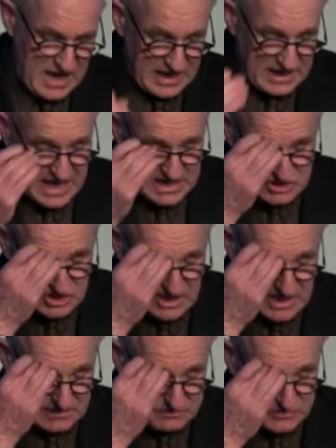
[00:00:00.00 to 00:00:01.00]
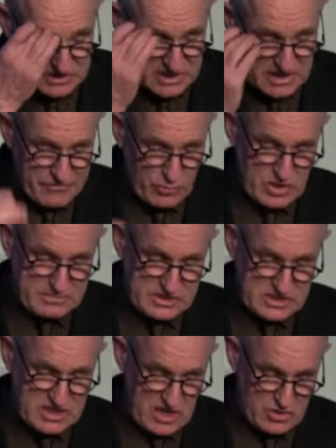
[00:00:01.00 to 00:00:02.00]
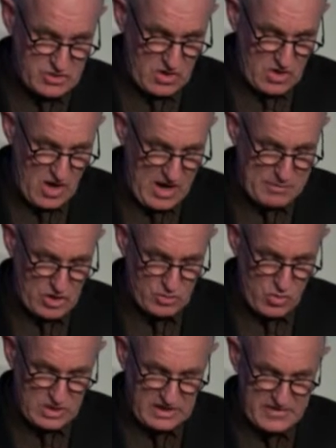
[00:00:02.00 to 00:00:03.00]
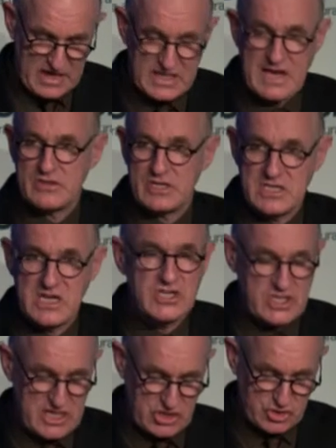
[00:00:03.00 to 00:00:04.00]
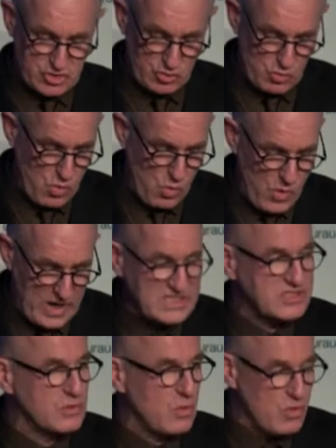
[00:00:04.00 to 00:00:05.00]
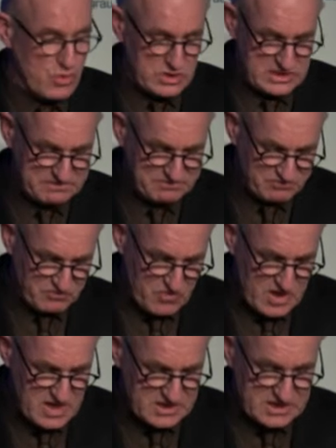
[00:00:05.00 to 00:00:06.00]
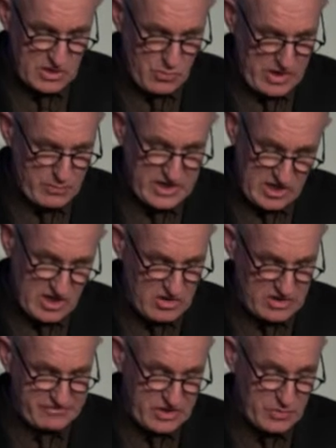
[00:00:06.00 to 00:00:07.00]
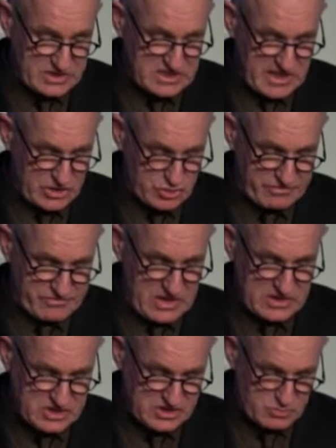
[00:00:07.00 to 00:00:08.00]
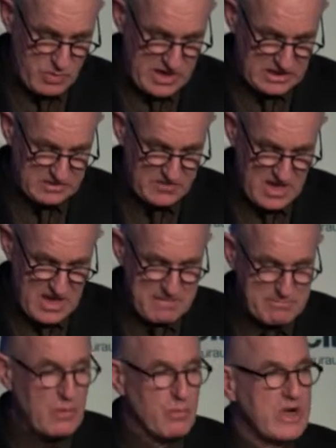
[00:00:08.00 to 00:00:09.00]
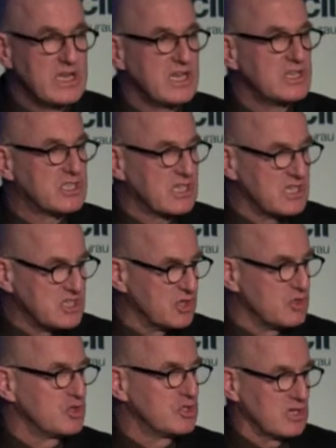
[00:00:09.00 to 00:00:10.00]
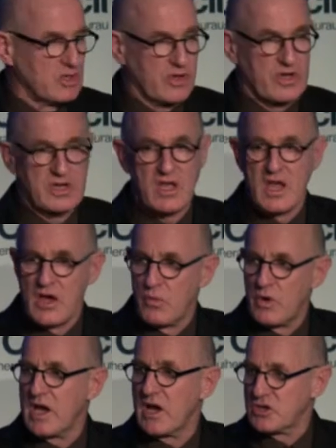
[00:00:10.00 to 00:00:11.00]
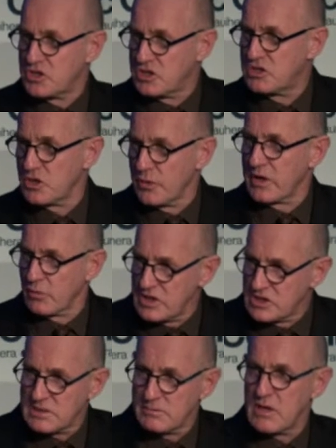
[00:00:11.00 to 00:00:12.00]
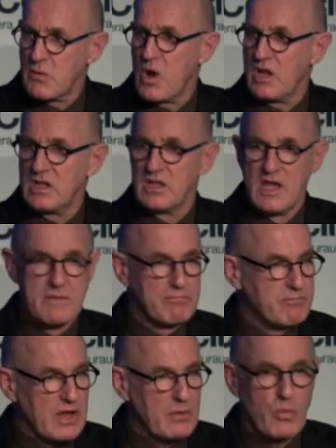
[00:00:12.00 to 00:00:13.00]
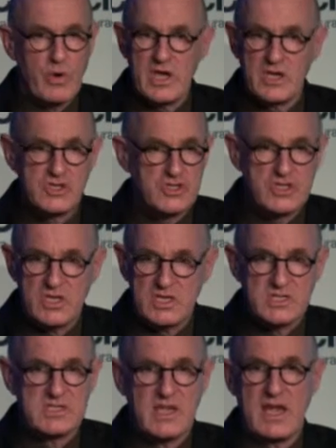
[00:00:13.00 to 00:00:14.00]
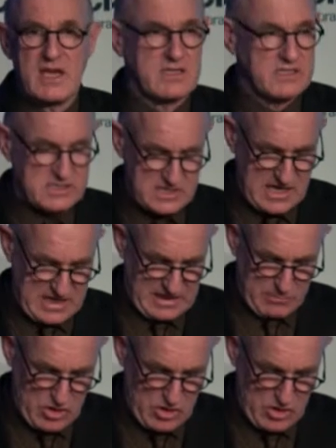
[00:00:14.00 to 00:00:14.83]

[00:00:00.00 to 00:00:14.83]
Last year, C40 bestowed upon Auckland their coveted International Waste Award. So we're winning on a few international fronts as well, but we need to continue to learn. We're doing reasonably well, but we're just out of the starting